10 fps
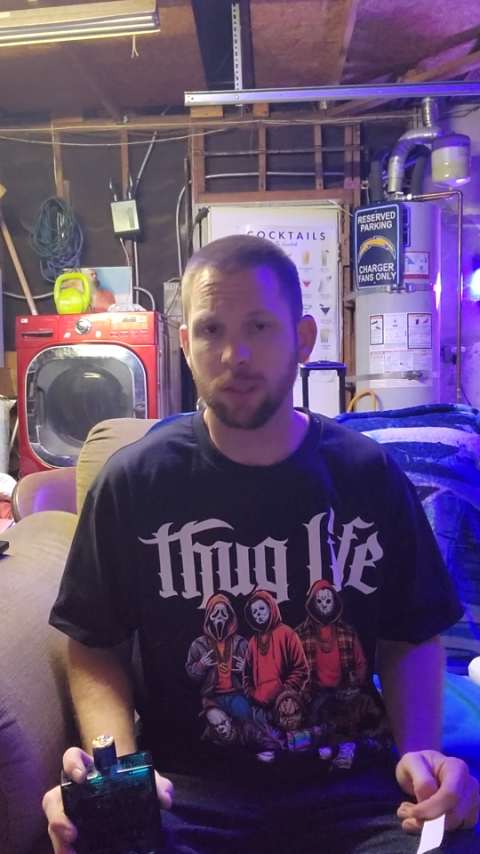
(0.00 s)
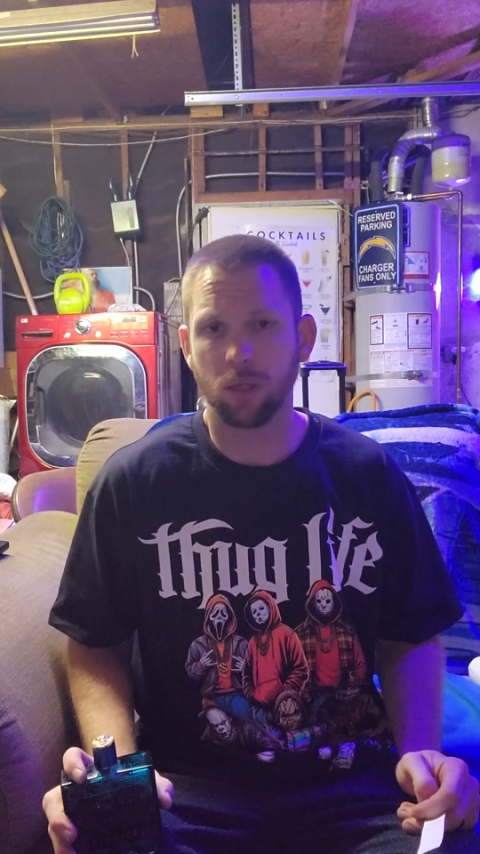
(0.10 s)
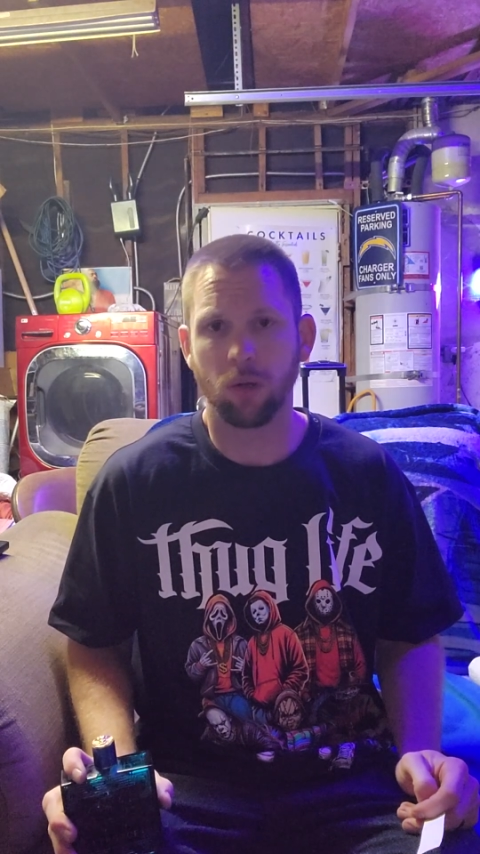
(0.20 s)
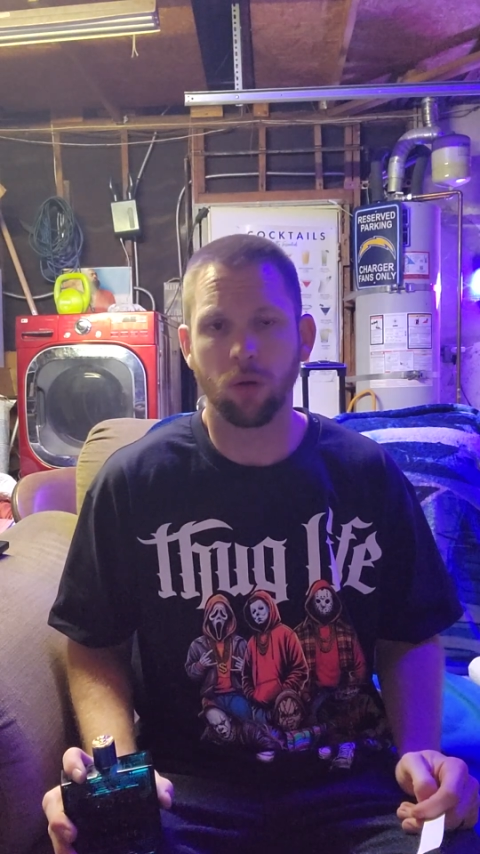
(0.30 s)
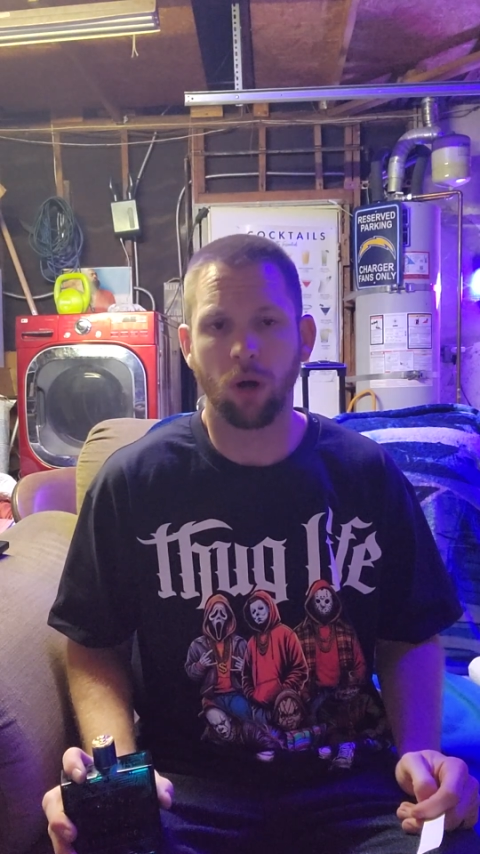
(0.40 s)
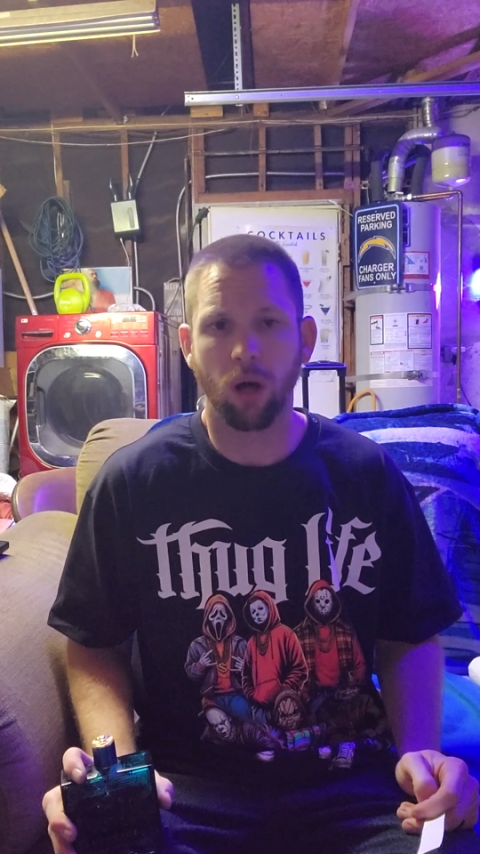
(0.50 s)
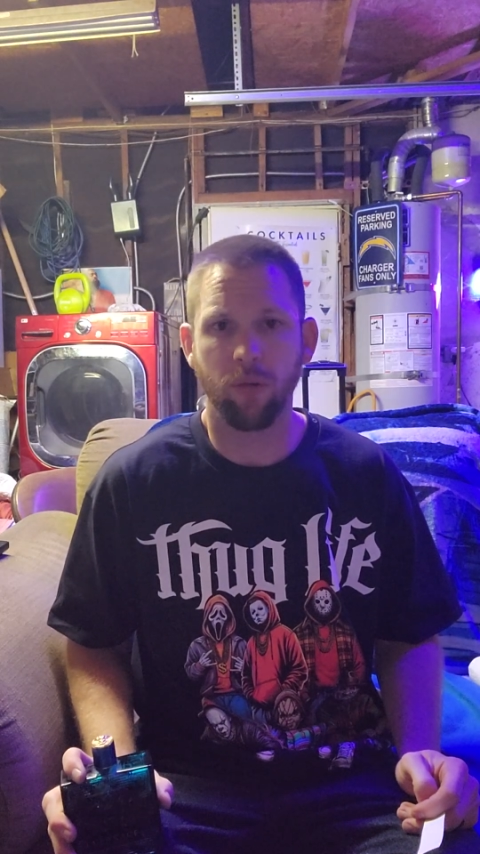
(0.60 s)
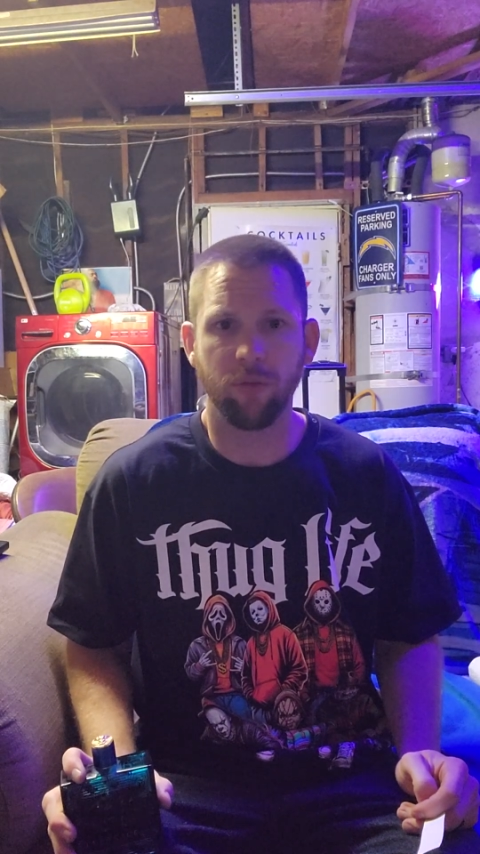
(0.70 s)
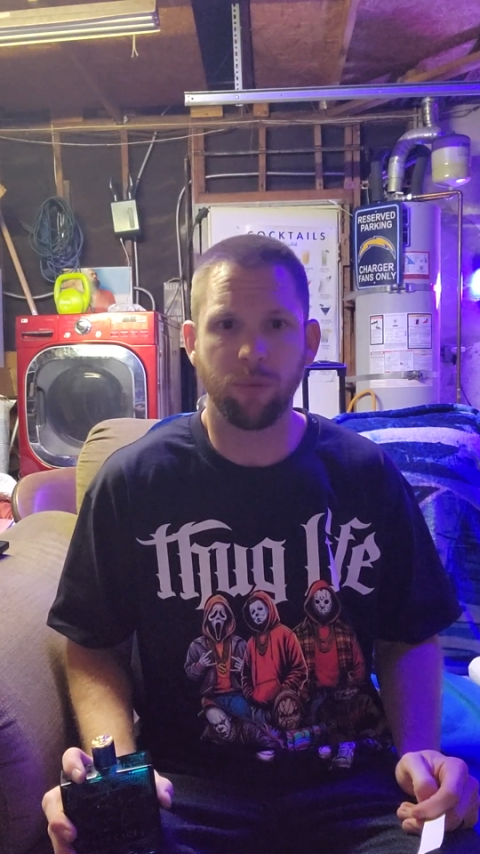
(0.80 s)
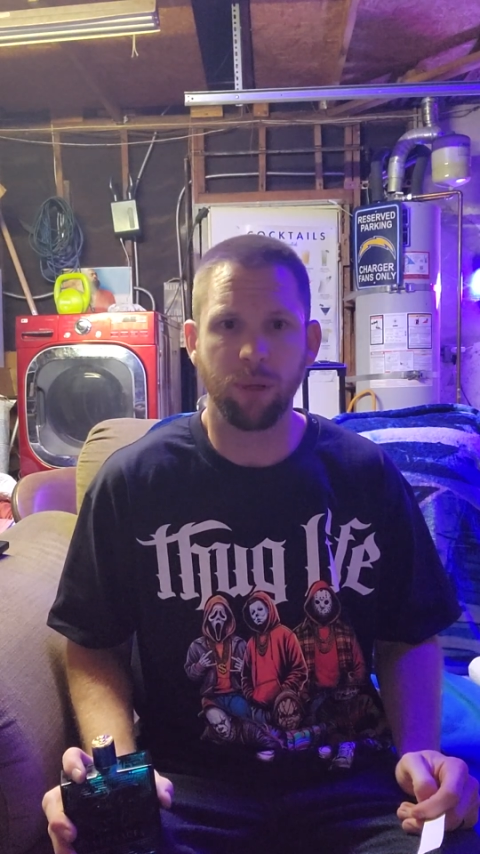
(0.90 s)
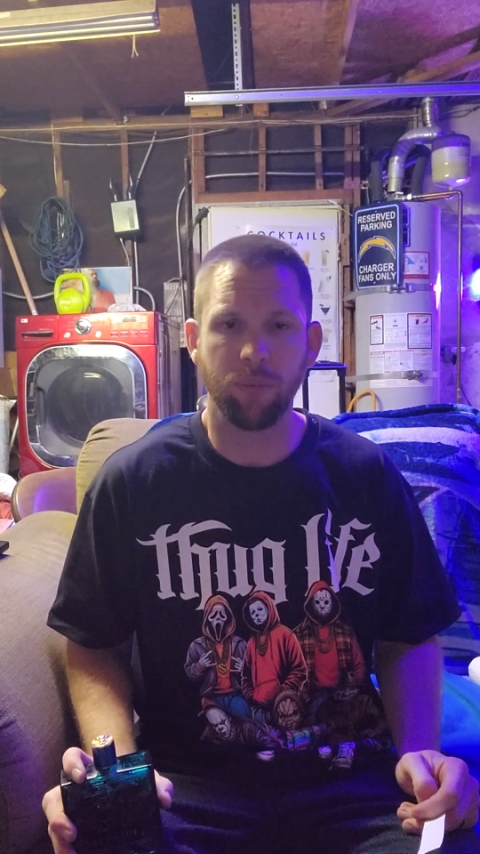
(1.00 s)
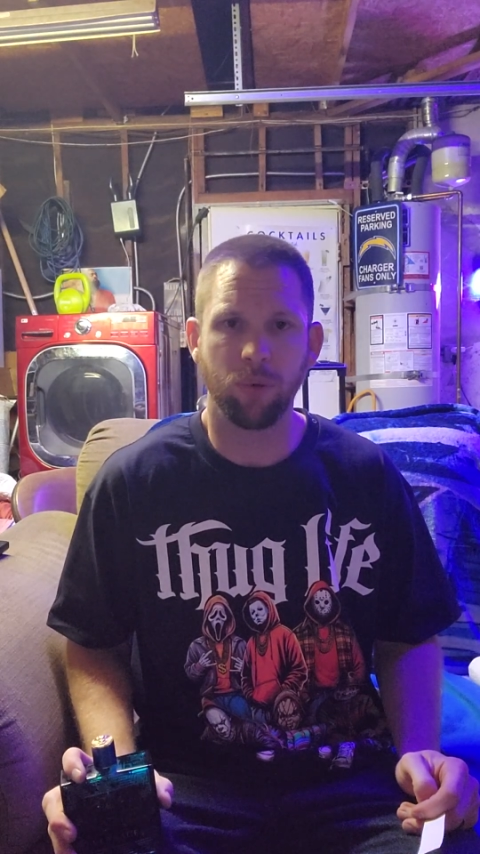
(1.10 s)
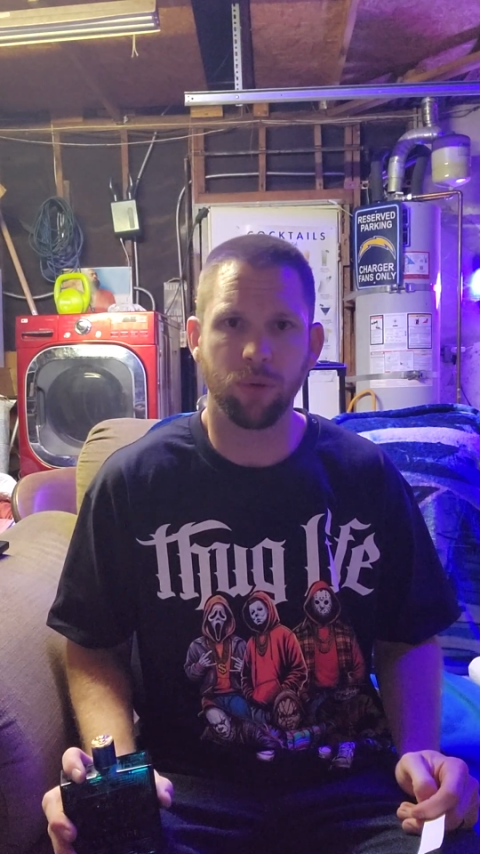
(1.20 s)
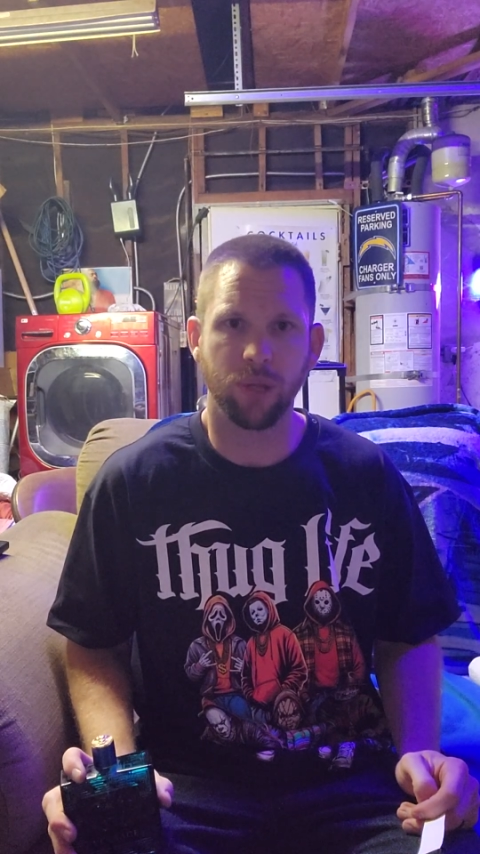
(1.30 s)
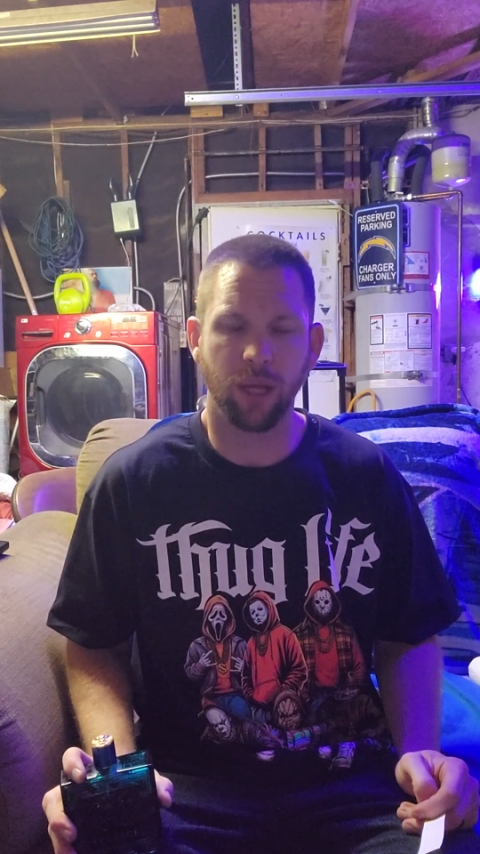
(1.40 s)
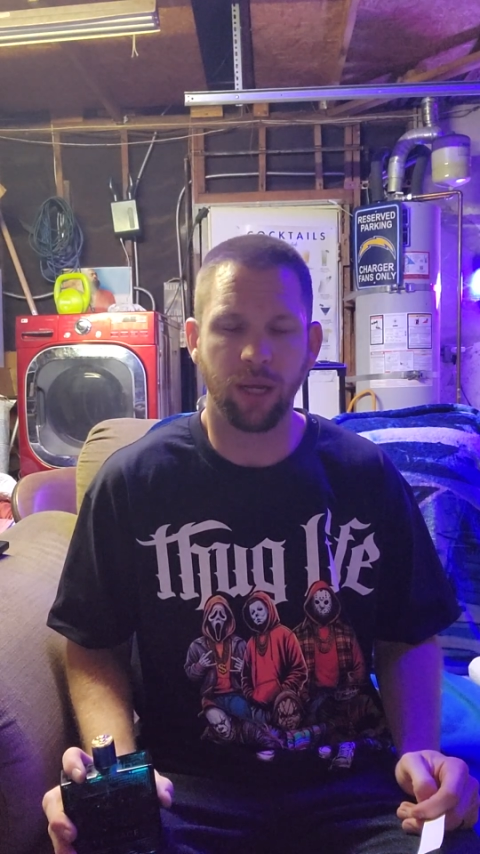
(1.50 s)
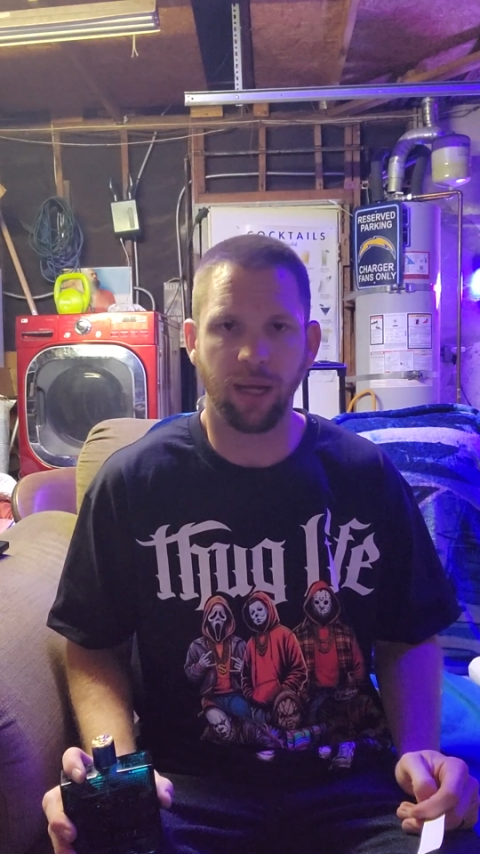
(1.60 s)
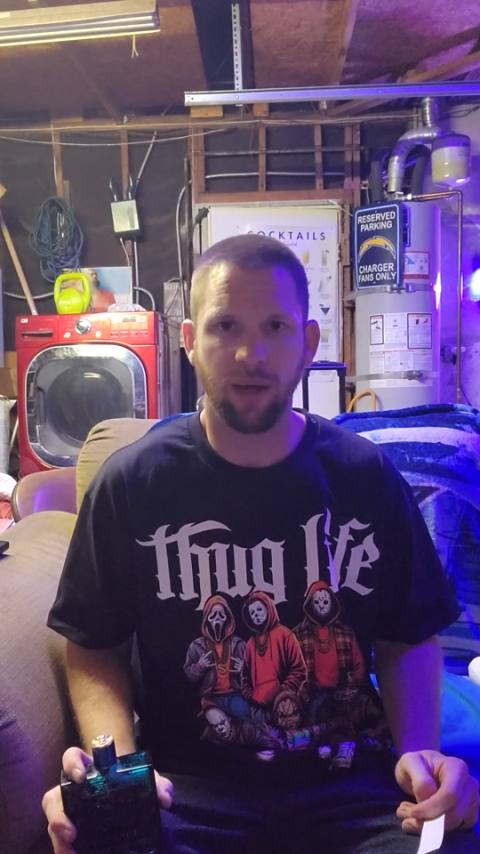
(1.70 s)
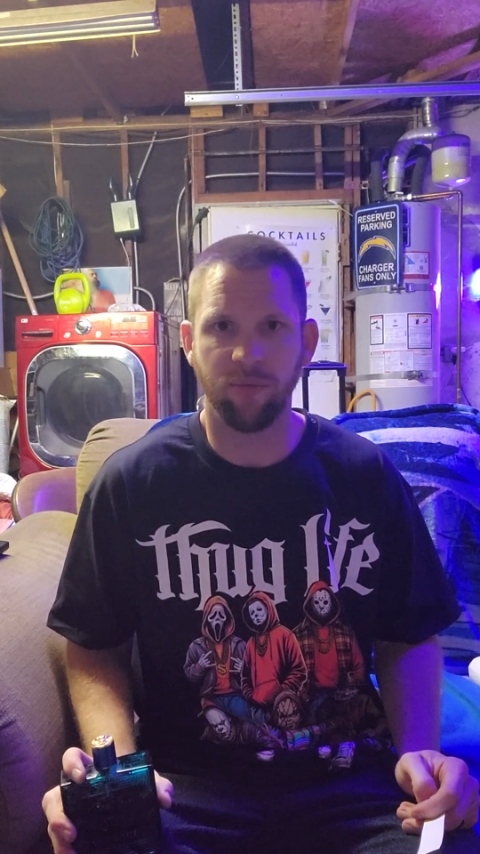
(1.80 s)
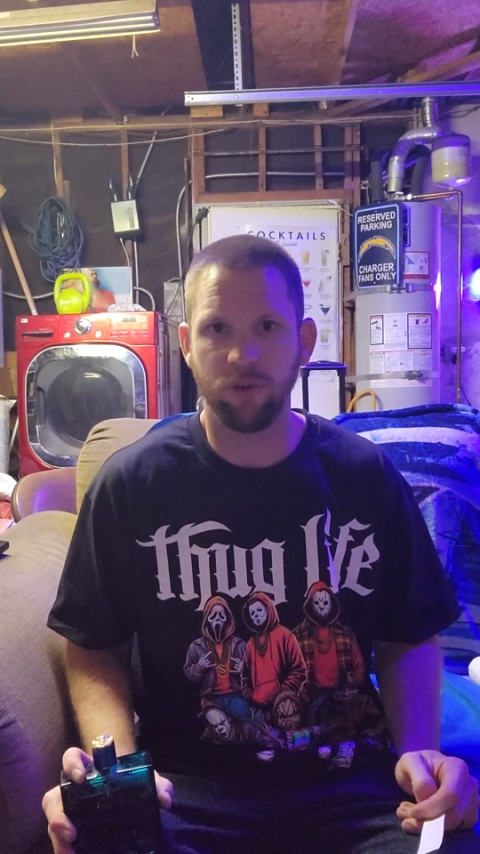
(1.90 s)
So all of the people that
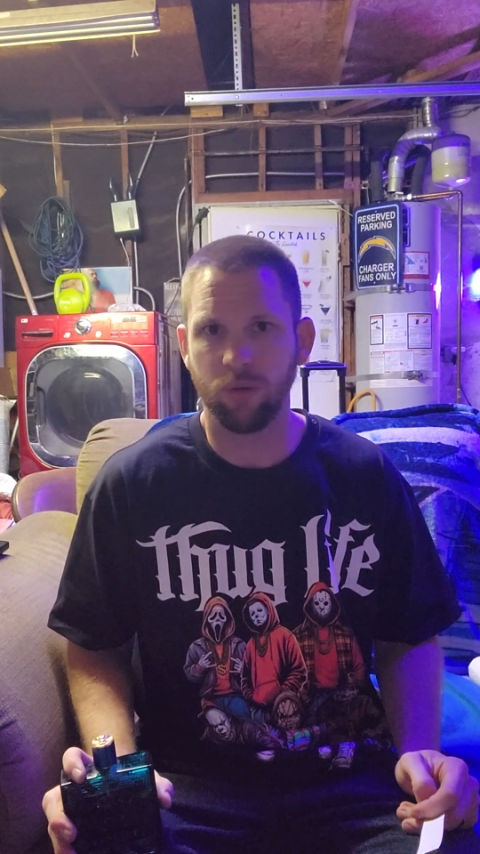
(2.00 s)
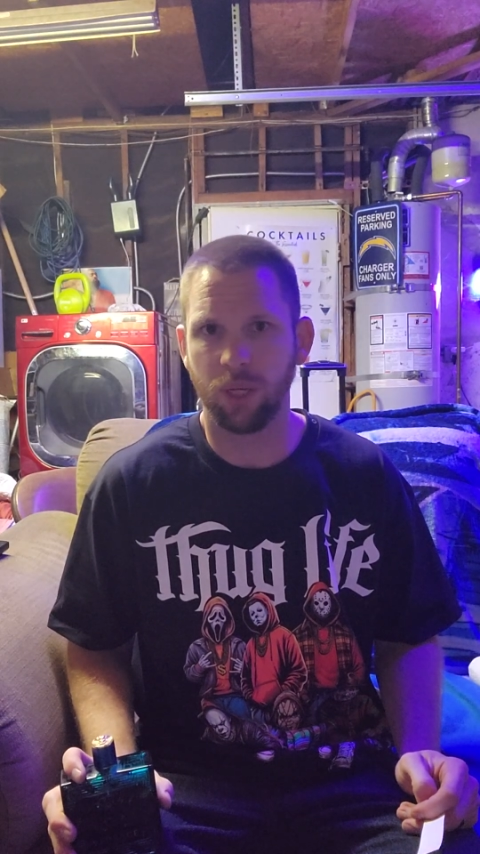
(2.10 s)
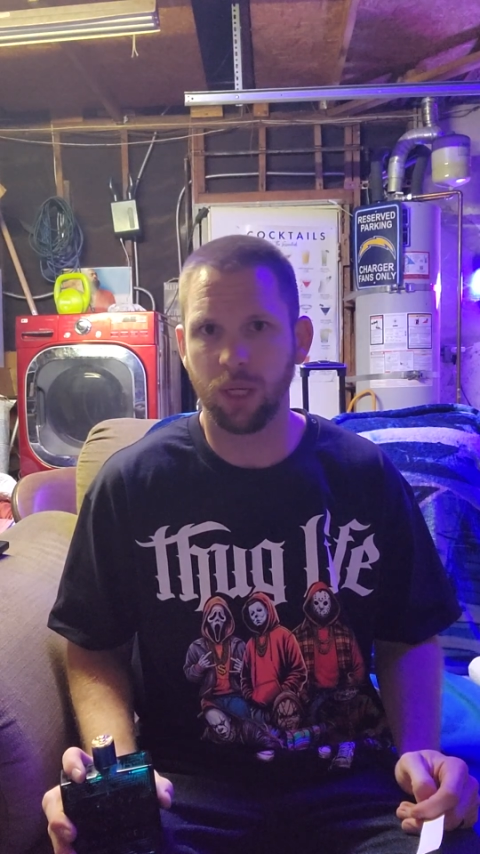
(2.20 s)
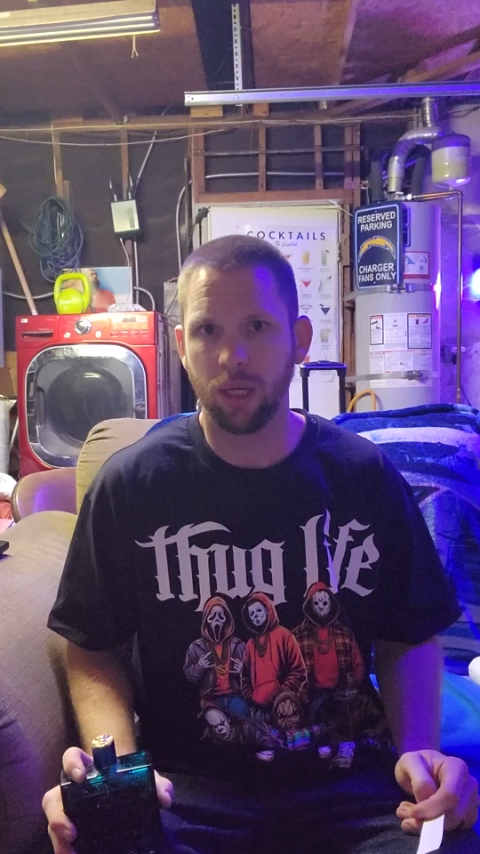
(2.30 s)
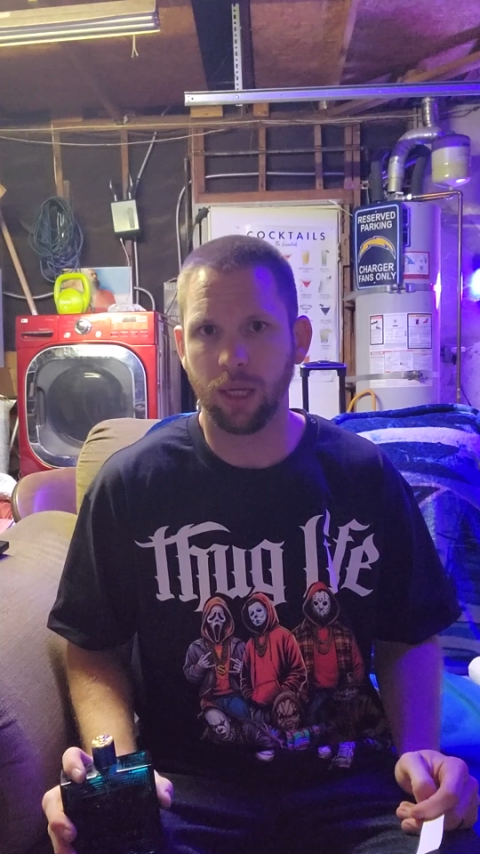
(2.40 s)
have viewed it